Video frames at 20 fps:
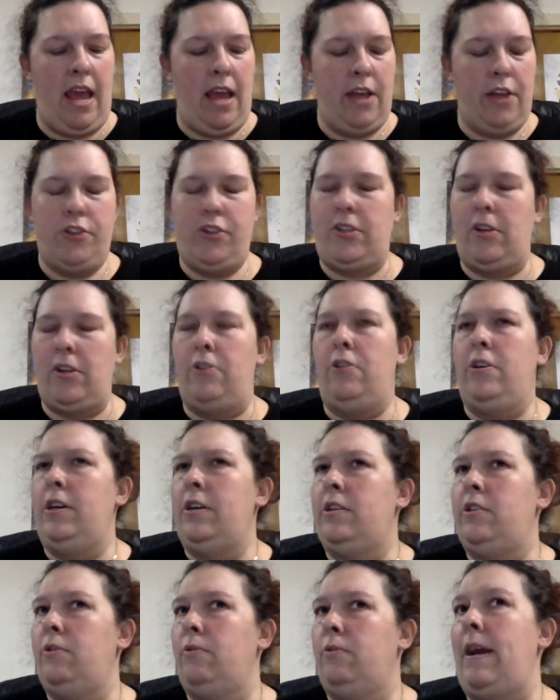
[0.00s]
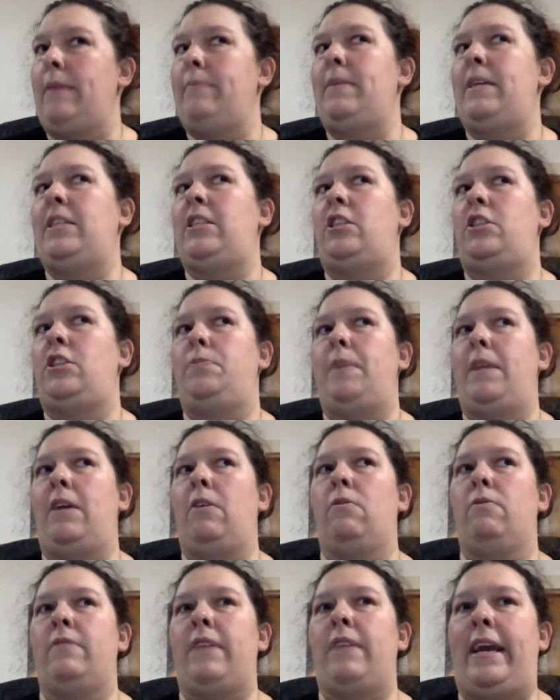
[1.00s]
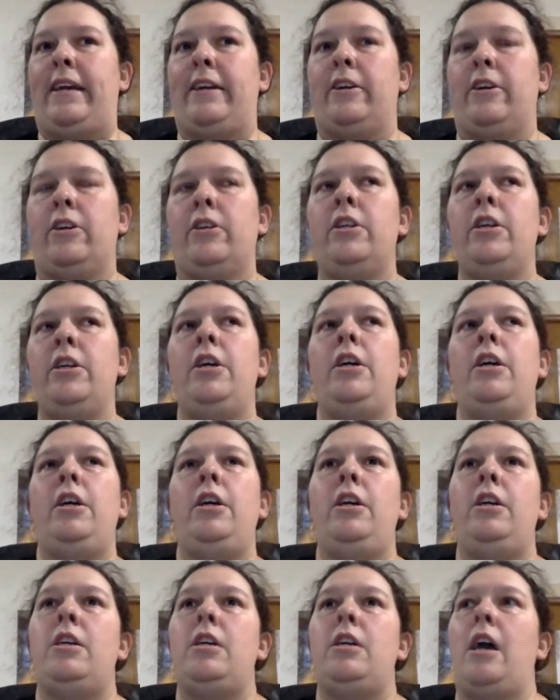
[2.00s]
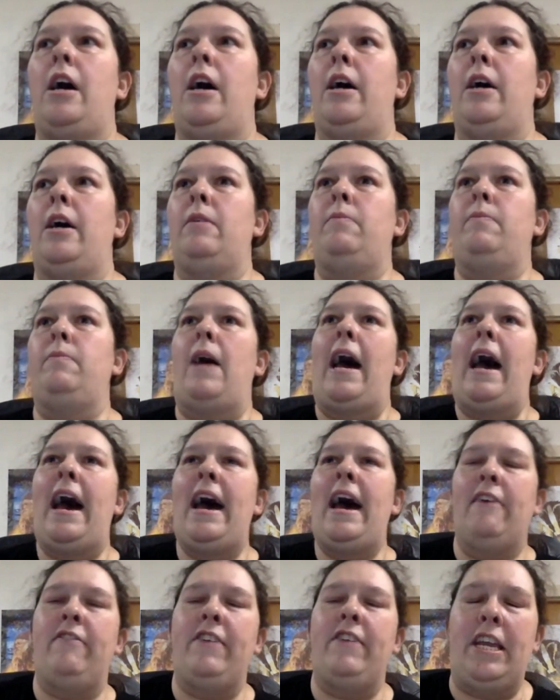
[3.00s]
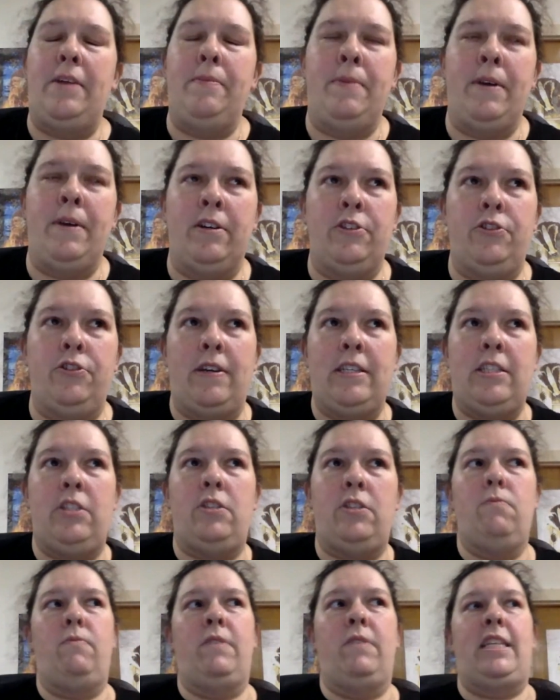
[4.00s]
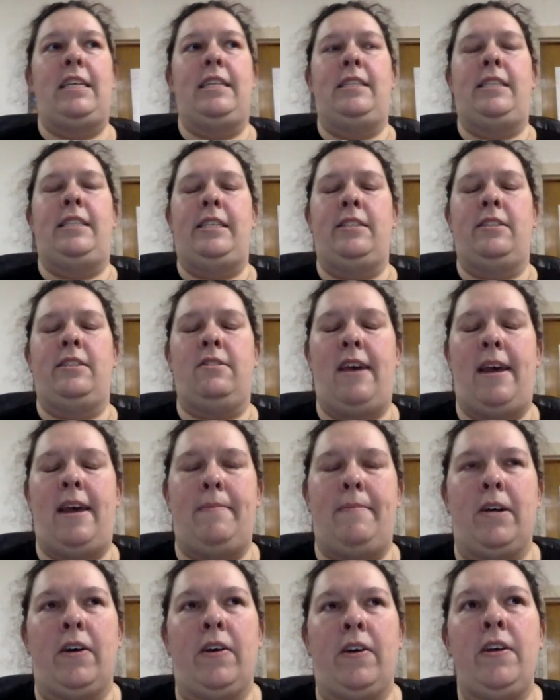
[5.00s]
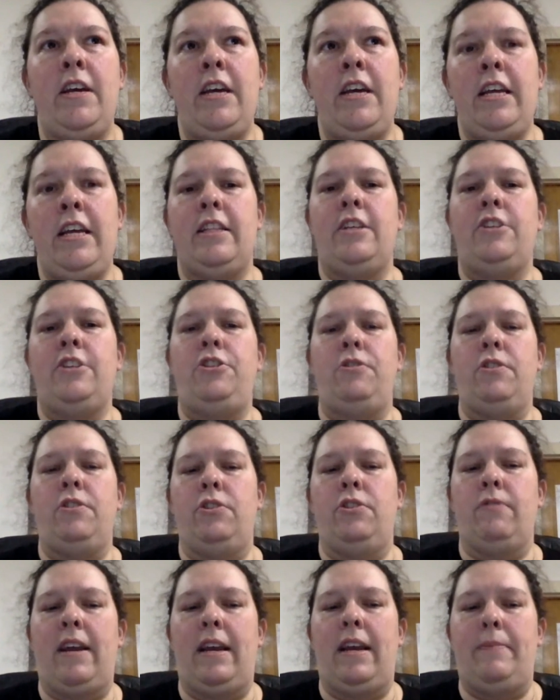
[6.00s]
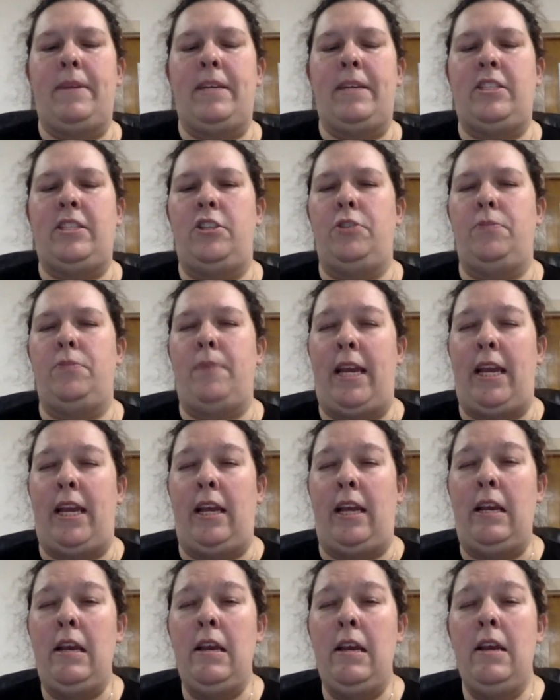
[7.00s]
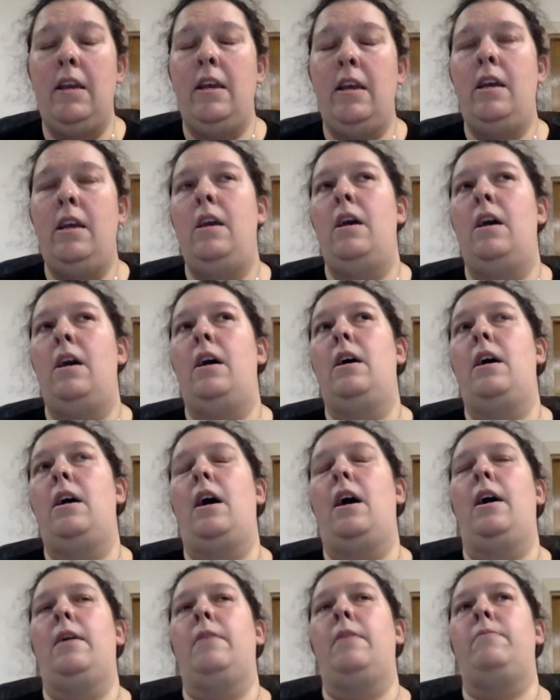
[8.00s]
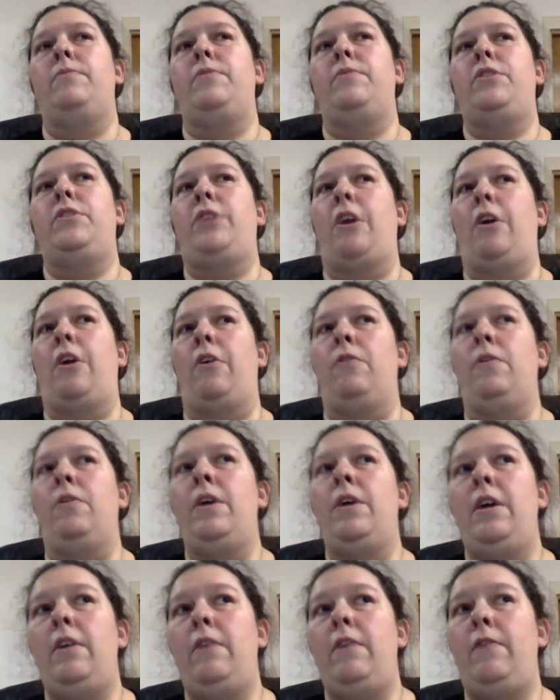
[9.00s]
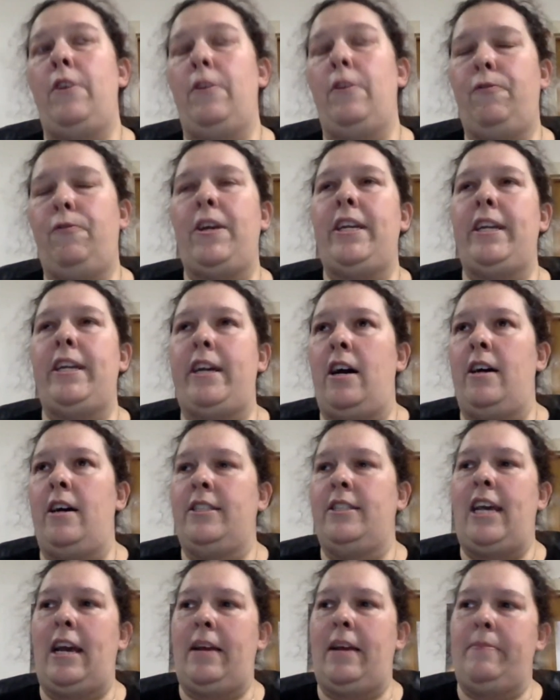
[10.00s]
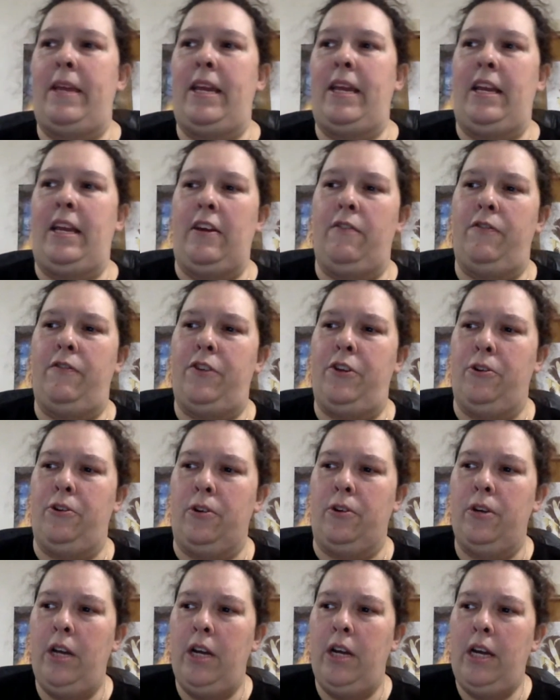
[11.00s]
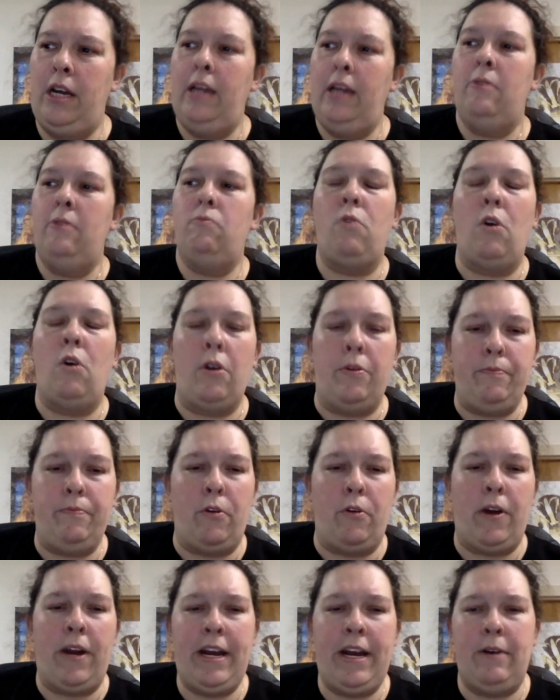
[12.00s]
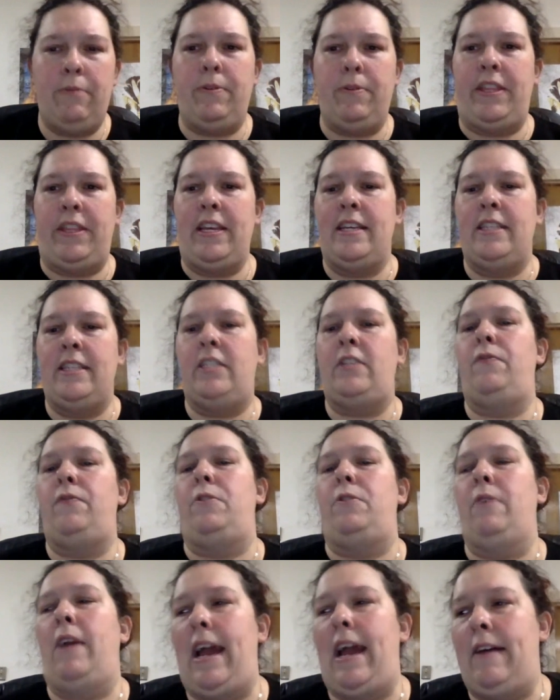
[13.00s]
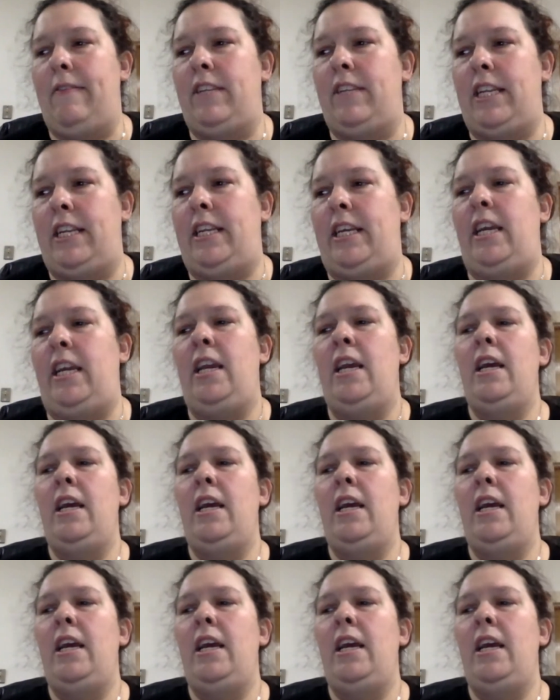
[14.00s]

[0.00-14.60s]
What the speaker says: So you can direct message me on there. I have an email address with NC Slamma that you can direct message me. So feel free to contact me if you're wanting more help with this, if you're having any